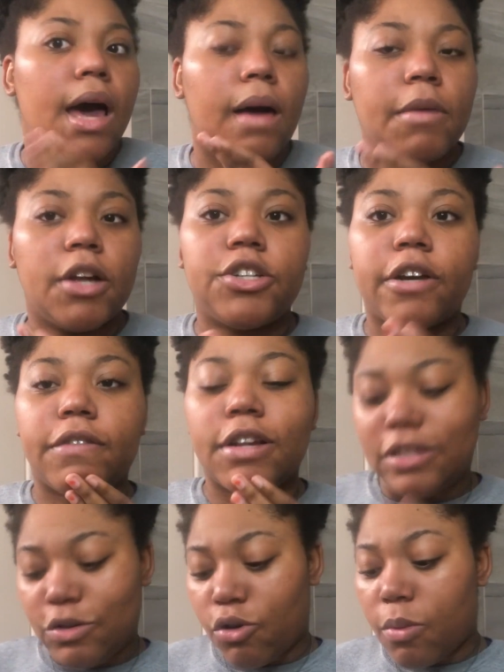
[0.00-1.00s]
I'm not sure if
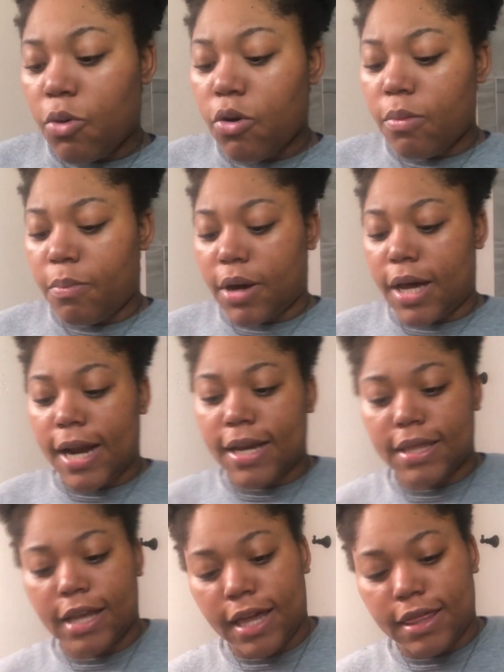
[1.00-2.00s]
that's normal, but
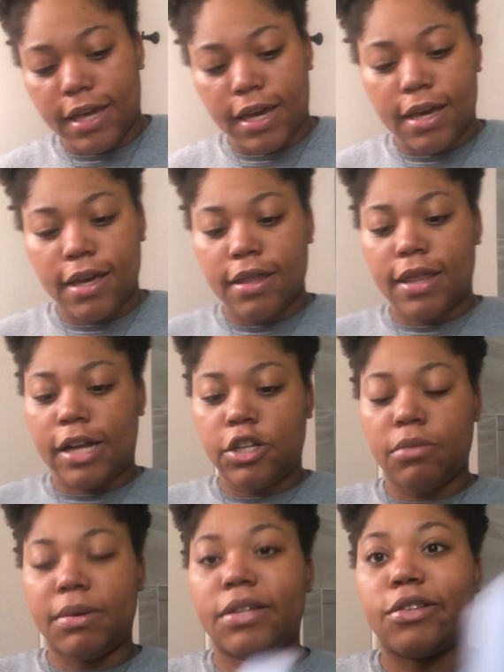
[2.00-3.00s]
I think that
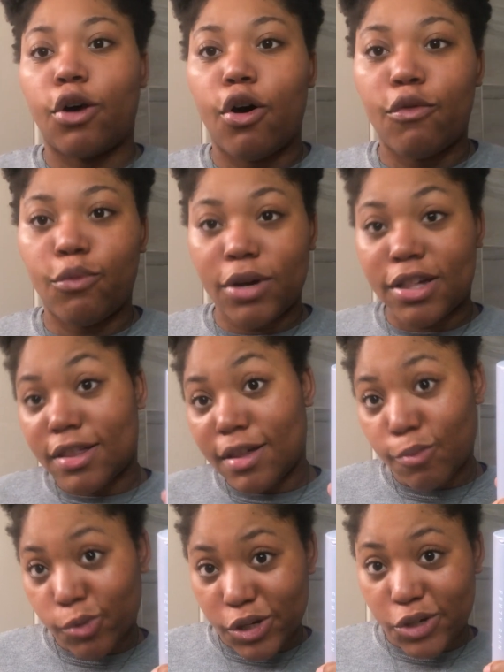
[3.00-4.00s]
should be solved with the
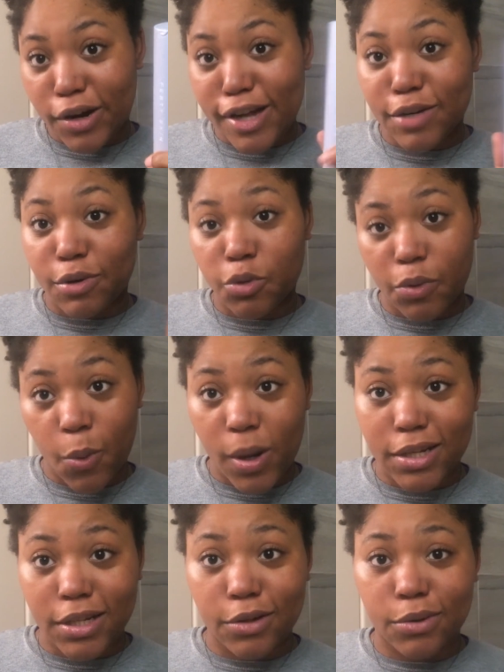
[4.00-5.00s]
moisturizer, which we're
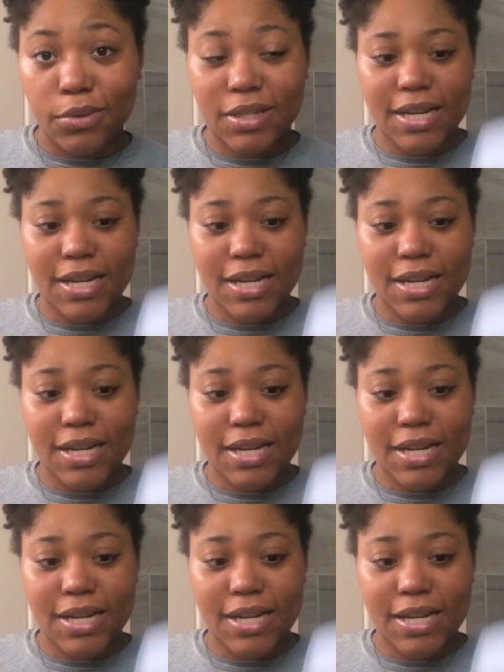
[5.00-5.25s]
going to use